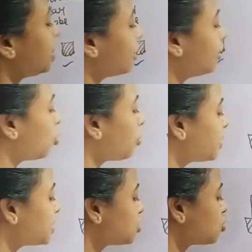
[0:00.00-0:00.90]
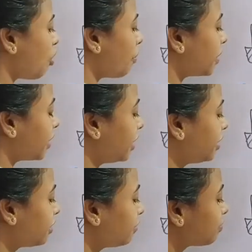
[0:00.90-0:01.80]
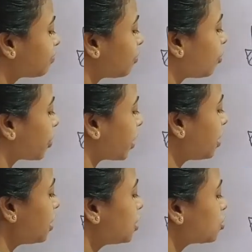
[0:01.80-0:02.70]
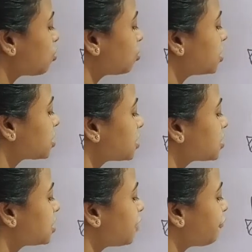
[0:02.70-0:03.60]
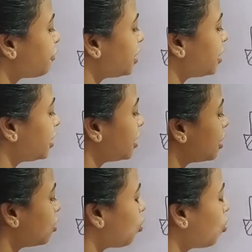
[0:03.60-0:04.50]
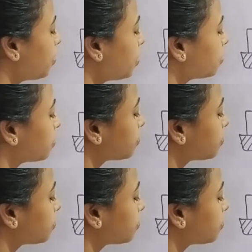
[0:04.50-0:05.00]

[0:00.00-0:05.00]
earlobe is dominant. Okay, so this is the free earlobe